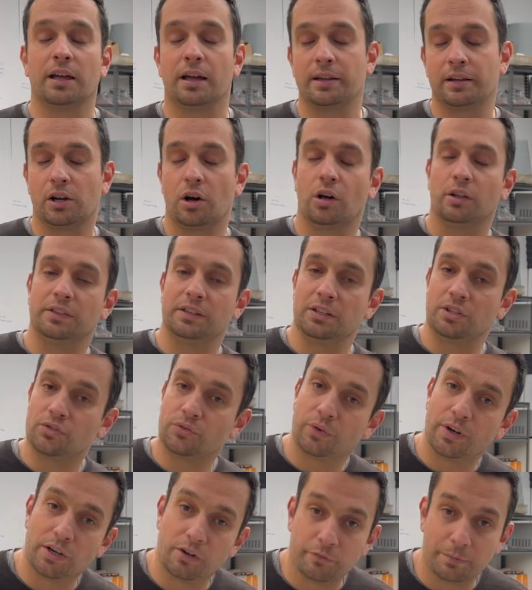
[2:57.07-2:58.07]
I got this
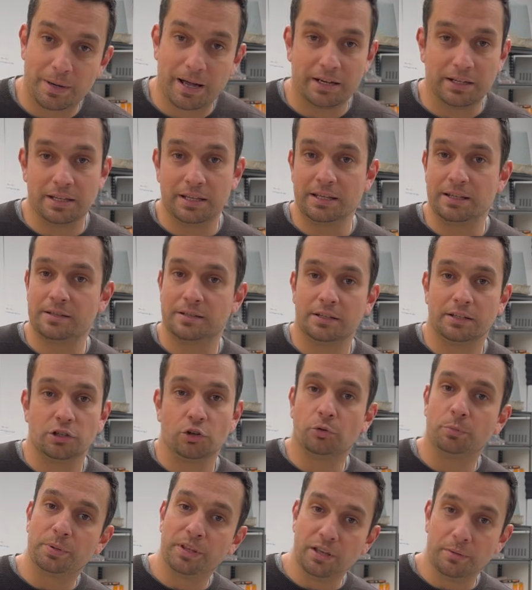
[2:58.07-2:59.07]
friend of mine, he's an
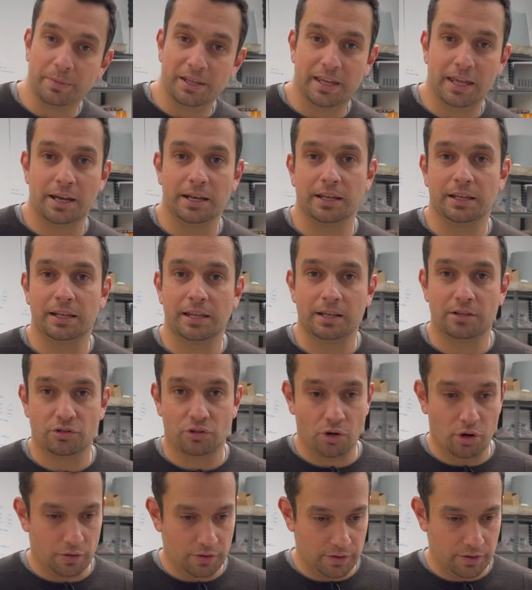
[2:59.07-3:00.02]
European mechanic, he's got